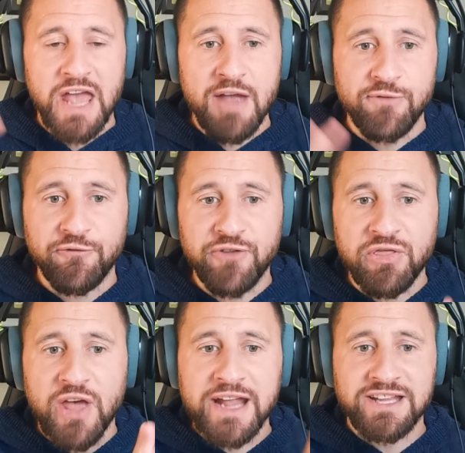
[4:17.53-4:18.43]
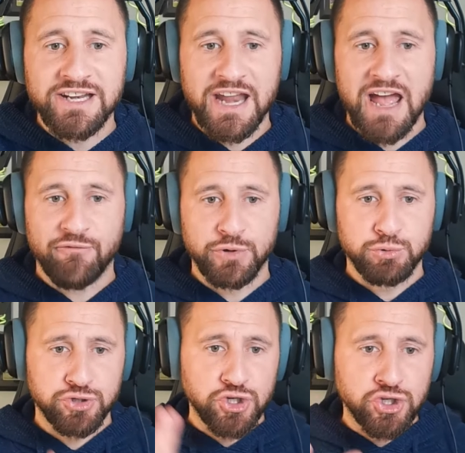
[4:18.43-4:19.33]
everything they didn't have, which
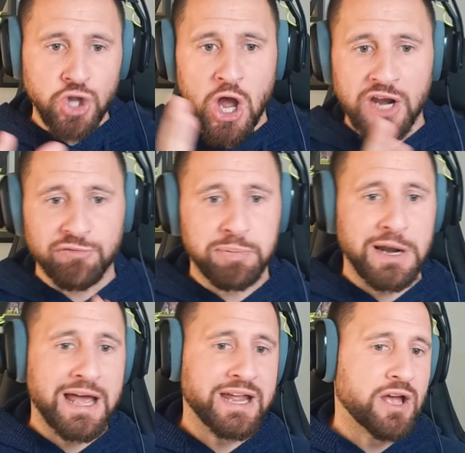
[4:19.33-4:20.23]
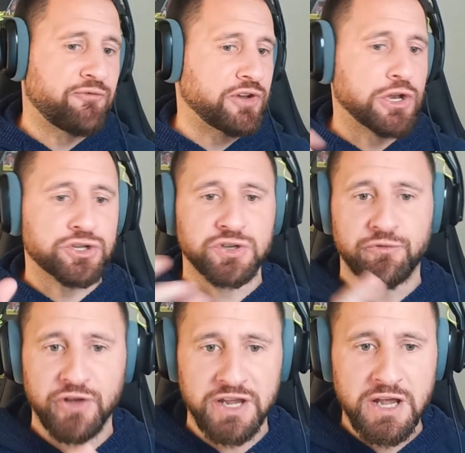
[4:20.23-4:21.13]
was a style of play, a
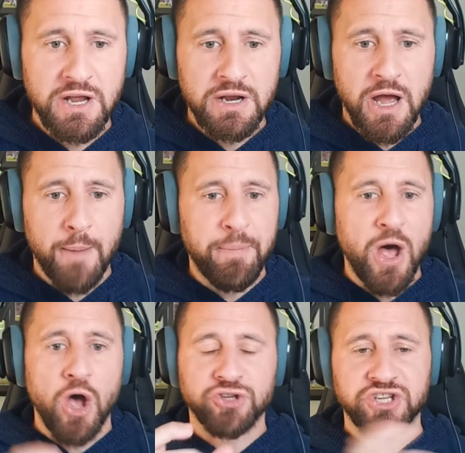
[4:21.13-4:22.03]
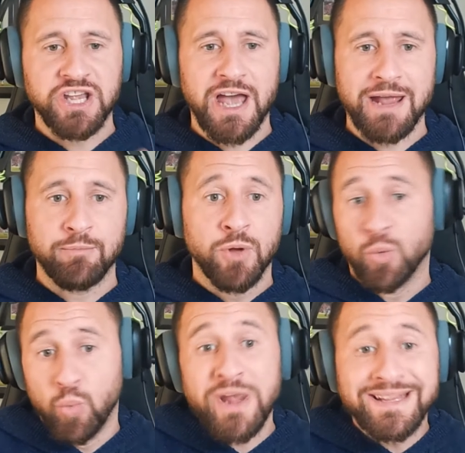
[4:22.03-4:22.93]
philosophy a passing game
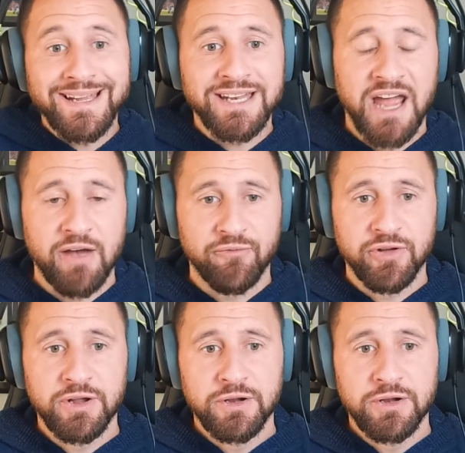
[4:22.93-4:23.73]
we did have.